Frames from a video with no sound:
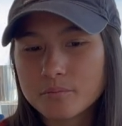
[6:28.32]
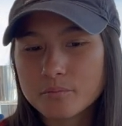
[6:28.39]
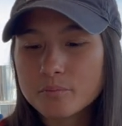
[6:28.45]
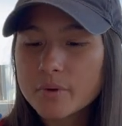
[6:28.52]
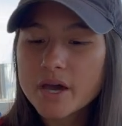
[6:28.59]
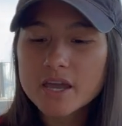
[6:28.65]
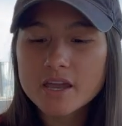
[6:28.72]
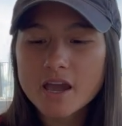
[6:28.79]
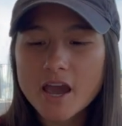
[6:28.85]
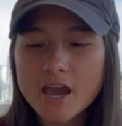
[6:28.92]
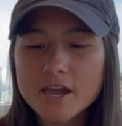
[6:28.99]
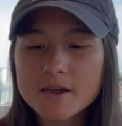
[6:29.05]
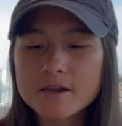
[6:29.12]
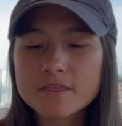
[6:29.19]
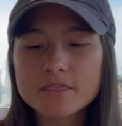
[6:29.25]
But
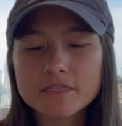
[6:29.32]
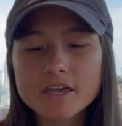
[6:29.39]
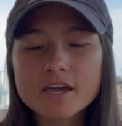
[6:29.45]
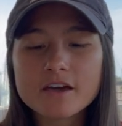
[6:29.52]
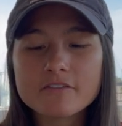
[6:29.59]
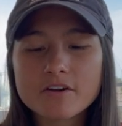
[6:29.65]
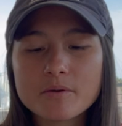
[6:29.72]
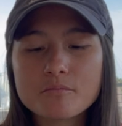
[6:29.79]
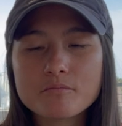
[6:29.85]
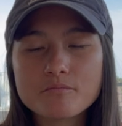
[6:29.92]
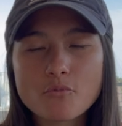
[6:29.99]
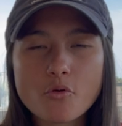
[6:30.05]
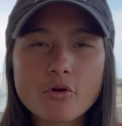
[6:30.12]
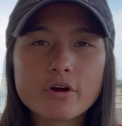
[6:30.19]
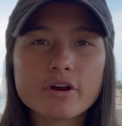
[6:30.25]
I think of it
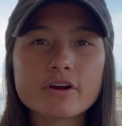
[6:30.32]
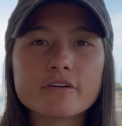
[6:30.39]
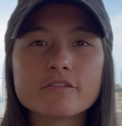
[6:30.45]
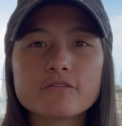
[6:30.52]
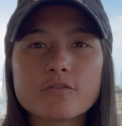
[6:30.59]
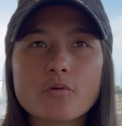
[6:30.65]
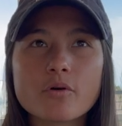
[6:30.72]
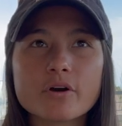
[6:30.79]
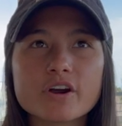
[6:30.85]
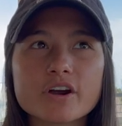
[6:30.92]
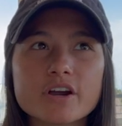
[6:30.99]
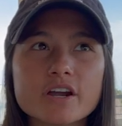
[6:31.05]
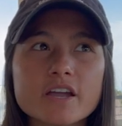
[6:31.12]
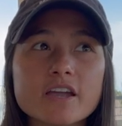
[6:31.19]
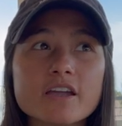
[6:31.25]
more
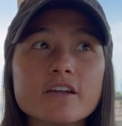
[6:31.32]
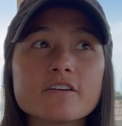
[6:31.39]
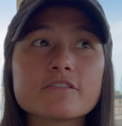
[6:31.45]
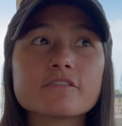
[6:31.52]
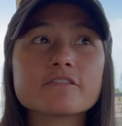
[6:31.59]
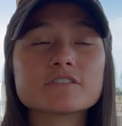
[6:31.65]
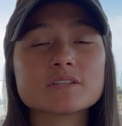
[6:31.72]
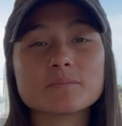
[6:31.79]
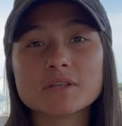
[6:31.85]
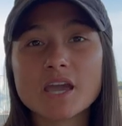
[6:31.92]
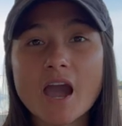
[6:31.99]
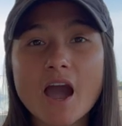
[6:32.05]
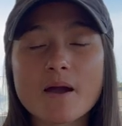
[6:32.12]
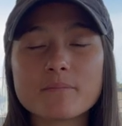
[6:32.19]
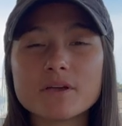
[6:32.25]
for if something
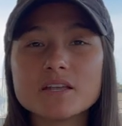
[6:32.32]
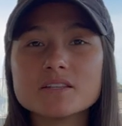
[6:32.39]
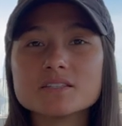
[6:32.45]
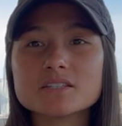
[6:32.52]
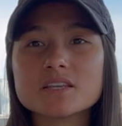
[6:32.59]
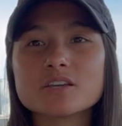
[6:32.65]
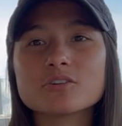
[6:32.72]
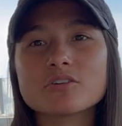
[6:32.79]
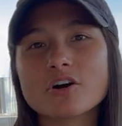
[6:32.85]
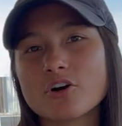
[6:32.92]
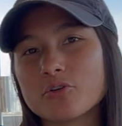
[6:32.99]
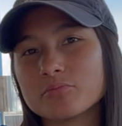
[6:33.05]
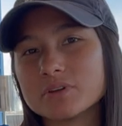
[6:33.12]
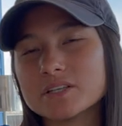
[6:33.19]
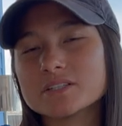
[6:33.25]
happens, it'll
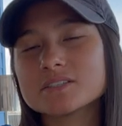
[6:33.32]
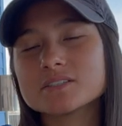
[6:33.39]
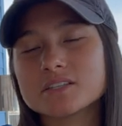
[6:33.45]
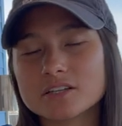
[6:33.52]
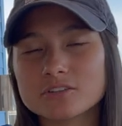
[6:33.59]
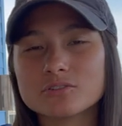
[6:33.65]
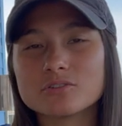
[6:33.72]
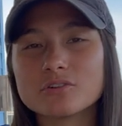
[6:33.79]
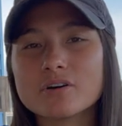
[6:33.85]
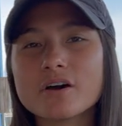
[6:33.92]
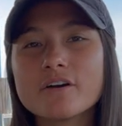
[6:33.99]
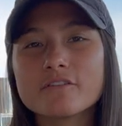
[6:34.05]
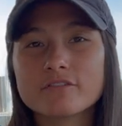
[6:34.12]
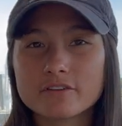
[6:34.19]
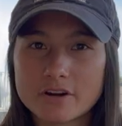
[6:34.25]
help me signal
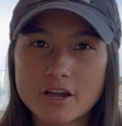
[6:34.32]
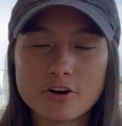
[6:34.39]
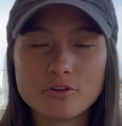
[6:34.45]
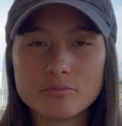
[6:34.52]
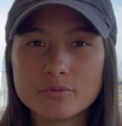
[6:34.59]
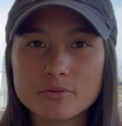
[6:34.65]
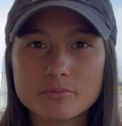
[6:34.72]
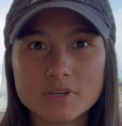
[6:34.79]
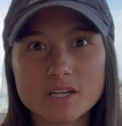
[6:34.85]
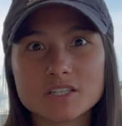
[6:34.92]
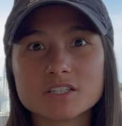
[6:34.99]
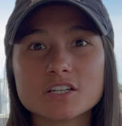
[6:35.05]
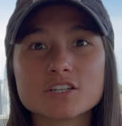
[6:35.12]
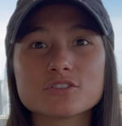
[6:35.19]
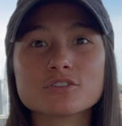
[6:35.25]
for help because
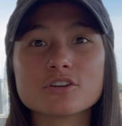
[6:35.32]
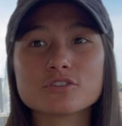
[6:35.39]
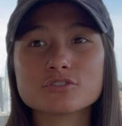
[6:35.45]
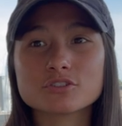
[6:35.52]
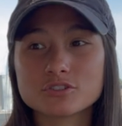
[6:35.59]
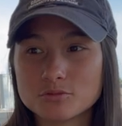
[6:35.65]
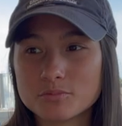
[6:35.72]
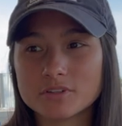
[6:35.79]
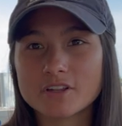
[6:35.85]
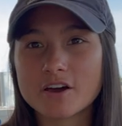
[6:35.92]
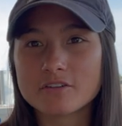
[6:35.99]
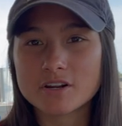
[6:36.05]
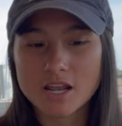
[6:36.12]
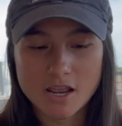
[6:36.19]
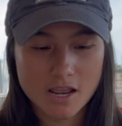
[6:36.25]
it is super
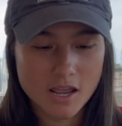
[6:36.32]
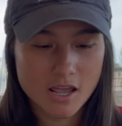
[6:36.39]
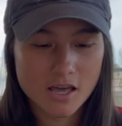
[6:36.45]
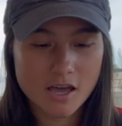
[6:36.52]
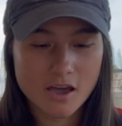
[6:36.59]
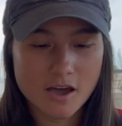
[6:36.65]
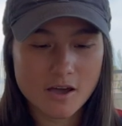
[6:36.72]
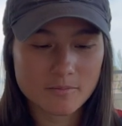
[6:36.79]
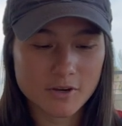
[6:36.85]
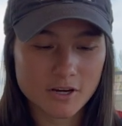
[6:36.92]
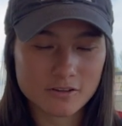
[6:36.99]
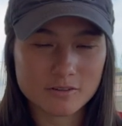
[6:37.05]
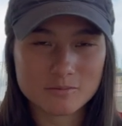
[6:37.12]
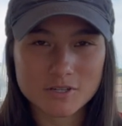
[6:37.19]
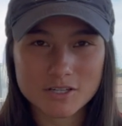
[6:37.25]
loud. Here,
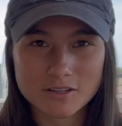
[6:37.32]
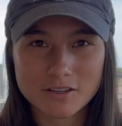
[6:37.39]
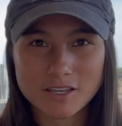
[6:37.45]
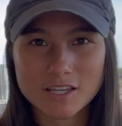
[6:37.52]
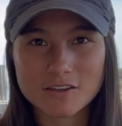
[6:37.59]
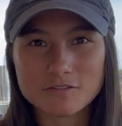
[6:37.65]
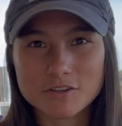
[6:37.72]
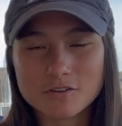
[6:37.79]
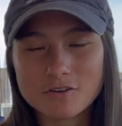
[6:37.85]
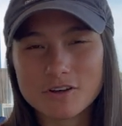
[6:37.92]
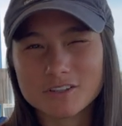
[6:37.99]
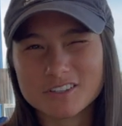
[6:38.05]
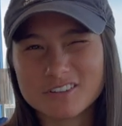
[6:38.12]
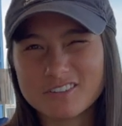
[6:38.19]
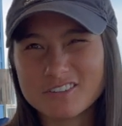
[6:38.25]
let me give you a
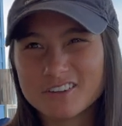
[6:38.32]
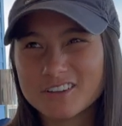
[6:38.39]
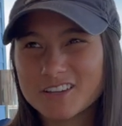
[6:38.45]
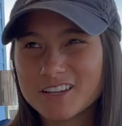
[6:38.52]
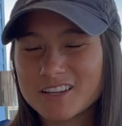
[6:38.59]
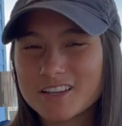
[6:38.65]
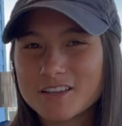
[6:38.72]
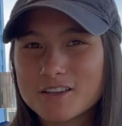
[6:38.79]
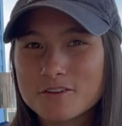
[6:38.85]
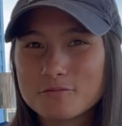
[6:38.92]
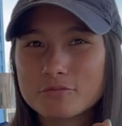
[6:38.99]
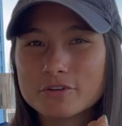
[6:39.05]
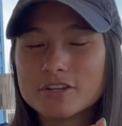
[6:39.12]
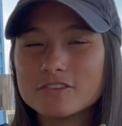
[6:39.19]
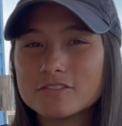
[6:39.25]
little
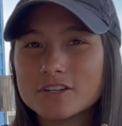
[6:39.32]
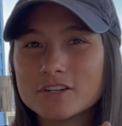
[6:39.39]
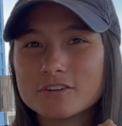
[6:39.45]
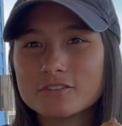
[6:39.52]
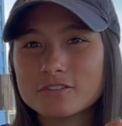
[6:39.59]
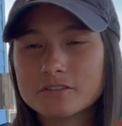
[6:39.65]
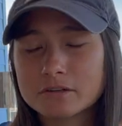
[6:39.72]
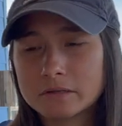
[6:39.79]
preview.